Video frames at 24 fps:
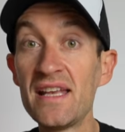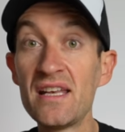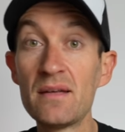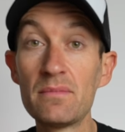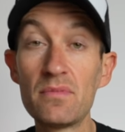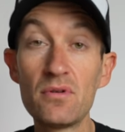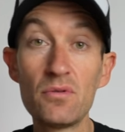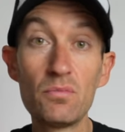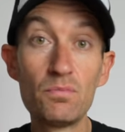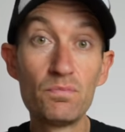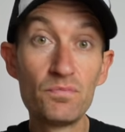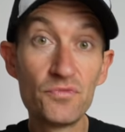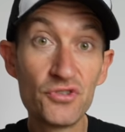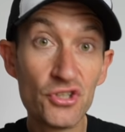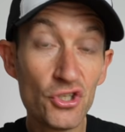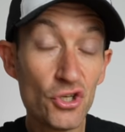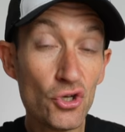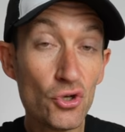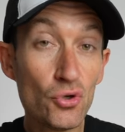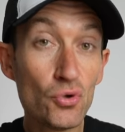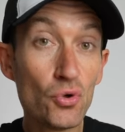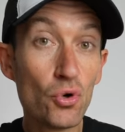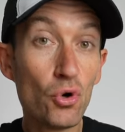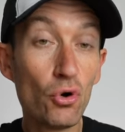number
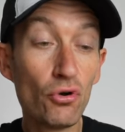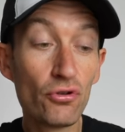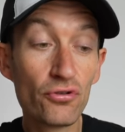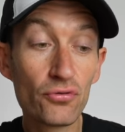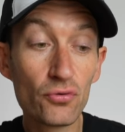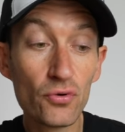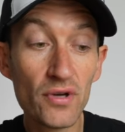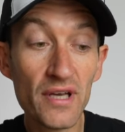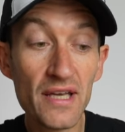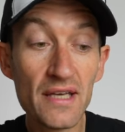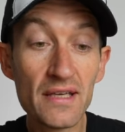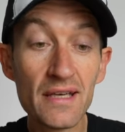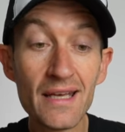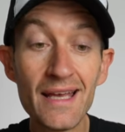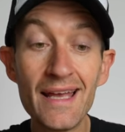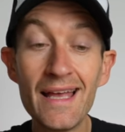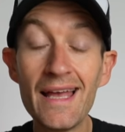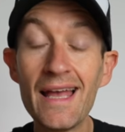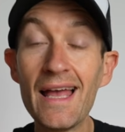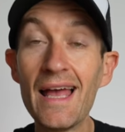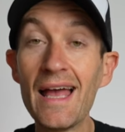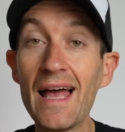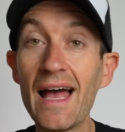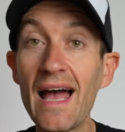two or three,
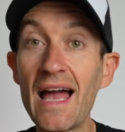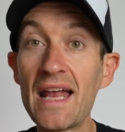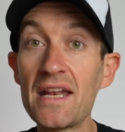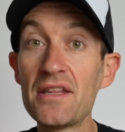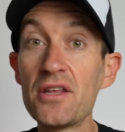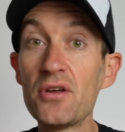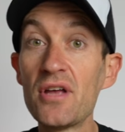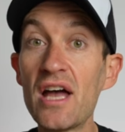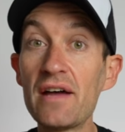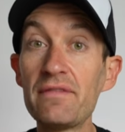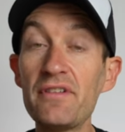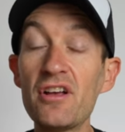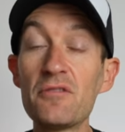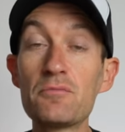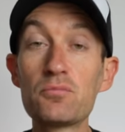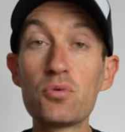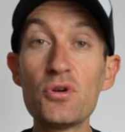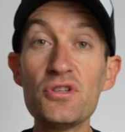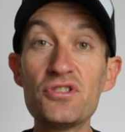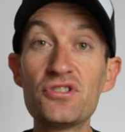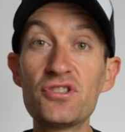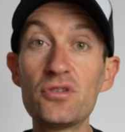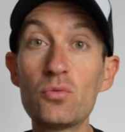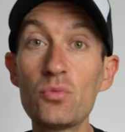and they don't have enough
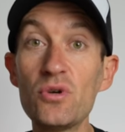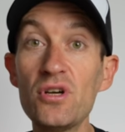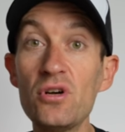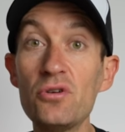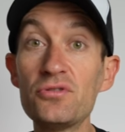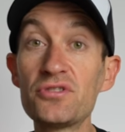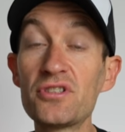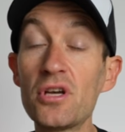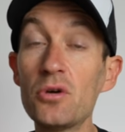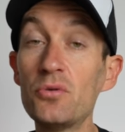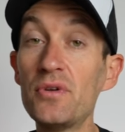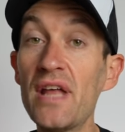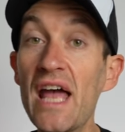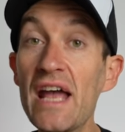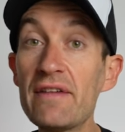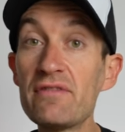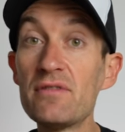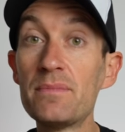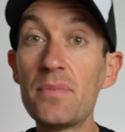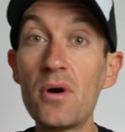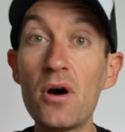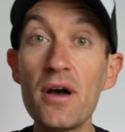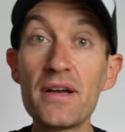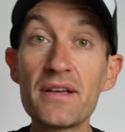Princeton wheels to go on every
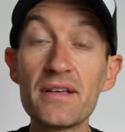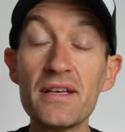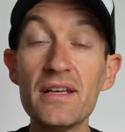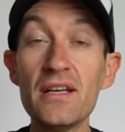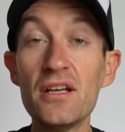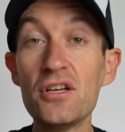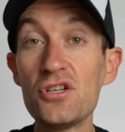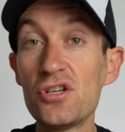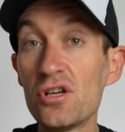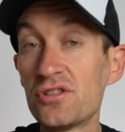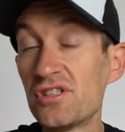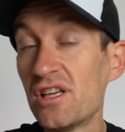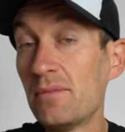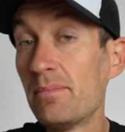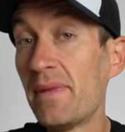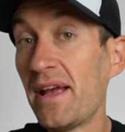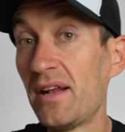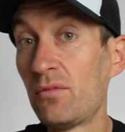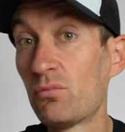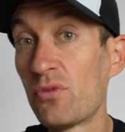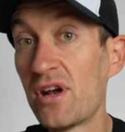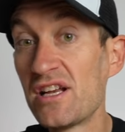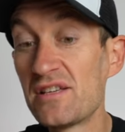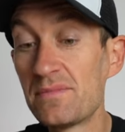bike, just their
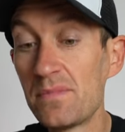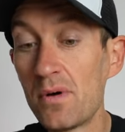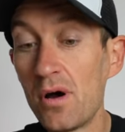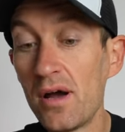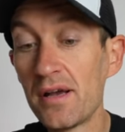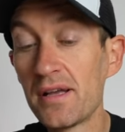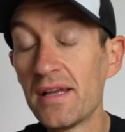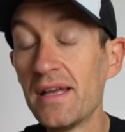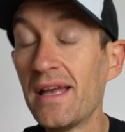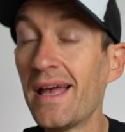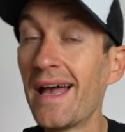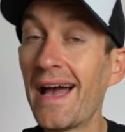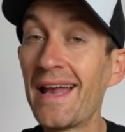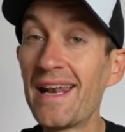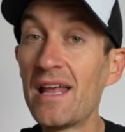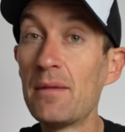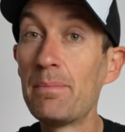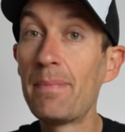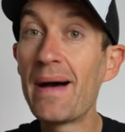main race bike, and their